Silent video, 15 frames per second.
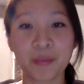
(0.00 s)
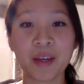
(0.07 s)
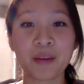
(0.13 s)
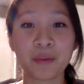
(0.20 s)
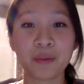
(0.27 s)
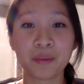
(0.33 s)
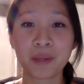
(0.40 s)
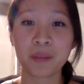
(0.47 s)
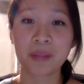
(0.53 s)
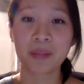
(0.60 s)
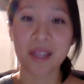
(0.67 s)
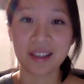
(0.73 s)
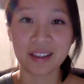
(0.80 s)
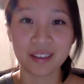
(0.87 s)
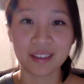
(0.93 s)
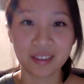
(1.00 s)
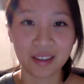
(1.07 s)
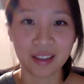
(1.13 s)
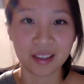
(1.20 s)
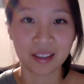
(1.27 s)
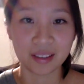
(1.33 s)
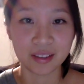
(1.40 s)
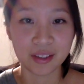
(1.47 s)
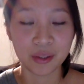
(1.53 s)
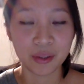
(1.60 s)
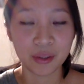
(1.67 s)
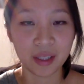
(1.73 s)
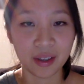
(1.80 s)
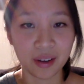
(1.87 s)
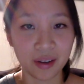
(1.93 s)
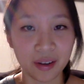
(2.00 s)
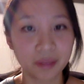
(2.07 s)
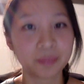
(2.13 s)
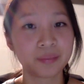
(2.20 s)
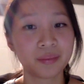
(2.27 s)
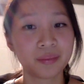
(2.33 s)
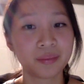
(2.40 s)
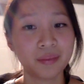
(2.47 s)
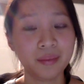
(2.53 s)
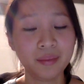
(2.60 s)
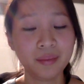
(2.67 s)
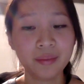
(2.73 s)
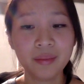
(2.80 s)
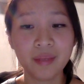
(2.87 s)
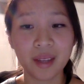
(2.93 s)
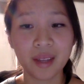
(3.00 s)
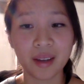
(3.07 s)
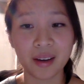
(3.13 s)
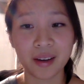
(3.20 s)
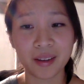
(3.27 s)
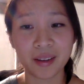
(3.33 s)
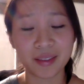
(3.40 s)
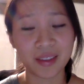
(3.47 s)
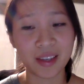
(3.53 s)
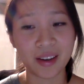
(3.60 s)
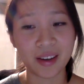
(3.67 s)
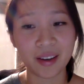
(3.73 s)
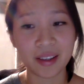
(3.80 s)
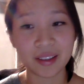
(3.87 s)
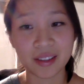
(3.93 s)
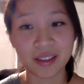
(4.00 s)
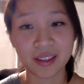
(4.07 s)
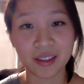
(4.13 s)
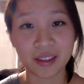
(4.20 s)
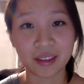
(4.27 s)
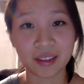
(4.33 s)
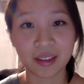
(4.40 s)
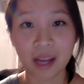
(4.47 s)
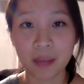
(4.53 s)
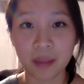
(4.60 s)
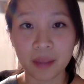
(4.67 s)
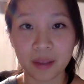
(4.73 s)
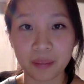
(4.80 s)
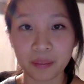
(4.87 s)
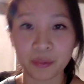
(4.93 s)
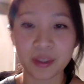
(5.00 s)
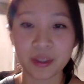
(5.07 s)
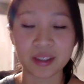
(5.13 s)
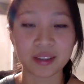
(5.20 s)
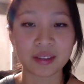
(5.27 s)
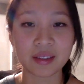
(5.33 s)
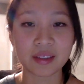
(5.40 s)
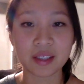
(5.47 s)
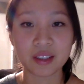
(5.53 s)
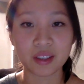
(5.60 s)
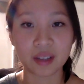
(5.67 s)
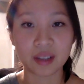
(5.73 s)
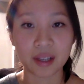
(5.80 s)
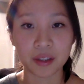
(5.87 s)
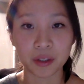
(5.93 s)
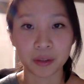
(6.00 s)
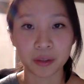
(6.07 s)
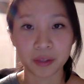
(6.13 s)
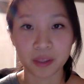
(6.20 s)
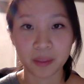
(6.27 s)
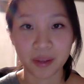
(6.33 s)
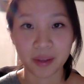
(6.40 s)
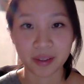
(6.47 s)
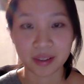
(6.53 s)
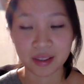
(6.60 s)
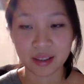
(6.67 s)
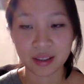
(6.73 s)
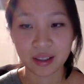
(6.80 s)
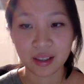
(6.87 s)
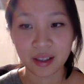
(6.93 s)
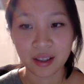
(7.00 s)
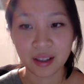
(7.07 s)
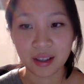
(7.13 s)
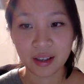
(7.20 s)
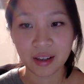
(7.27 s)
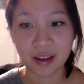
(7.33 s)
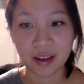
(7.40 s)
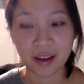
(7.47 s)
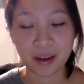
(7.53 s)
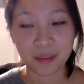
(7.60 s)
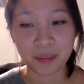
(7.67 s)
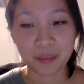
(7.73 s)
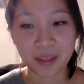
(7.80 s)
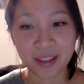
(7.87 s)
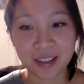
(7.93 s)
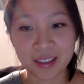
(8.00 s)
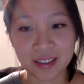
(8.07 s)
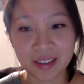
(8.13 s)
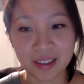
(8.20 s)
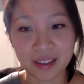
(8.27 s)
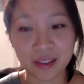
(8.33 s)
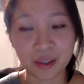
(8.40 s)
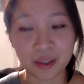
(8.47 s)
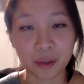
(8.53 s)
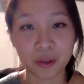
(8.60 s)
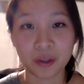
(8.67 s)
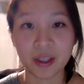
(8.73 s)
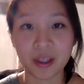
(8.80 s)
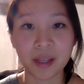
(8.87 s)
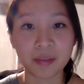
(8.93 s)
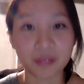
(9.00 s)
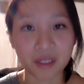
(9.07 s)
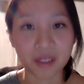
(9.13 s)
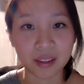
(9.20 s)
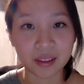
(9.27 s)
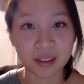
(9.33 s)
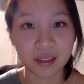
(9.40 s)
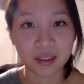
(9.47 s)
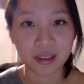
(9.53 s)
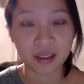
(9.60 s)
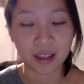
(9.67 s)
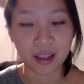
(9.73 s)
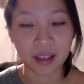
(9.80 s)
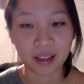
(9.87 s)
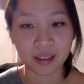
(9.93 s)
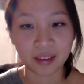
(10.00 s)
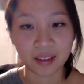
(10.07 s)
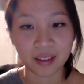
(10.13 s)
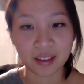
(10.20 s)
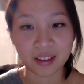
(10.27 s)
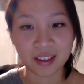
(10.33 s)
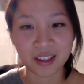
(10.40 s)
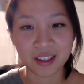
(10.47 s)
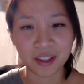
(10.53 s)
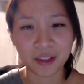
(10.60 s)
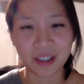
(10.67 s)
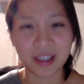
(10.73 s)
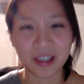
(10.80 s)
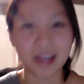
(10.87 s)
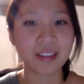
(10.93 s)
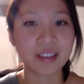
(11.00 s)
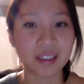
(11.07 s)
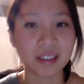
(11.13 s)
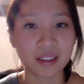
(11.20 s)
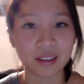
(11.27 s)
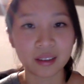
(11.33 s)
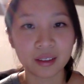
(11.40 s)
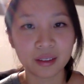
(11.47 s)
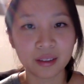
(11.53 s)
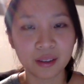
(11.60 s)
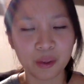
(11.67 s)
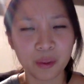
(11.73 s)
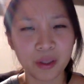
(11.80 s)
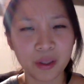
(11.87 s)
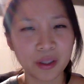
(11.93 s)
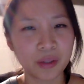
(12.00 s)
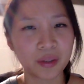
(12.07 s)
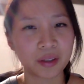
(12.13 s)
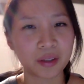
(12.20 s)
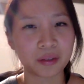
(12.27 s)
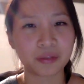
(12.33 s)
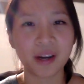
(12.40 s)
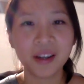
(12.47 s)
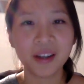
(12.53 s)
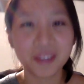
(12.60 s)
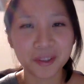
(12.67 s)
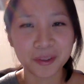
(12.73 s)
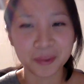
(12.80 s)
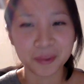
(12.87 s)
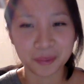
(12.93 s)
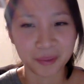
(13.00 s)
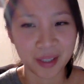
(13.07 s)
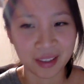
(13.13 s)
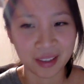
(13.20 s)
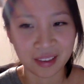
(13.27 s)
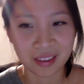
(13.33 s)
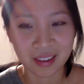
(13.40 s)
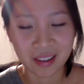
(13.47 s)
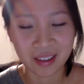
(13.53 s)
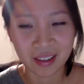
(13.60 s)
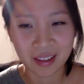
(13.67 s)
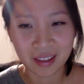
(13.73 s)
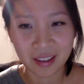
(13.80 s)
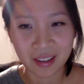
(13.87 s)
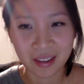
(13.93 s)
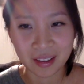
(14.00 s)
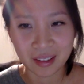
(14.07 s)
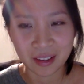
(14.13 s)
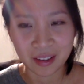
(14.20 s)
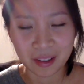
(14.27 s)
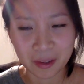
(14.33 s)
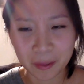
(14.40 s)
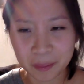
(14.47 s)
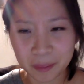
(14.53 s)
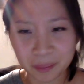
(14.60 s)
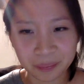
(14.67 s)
And when we played it in Studi Hall, the audience started clapping, which is such a natural response because it's so triumphant and it's such a great ending. What are you gonna follow with, you know?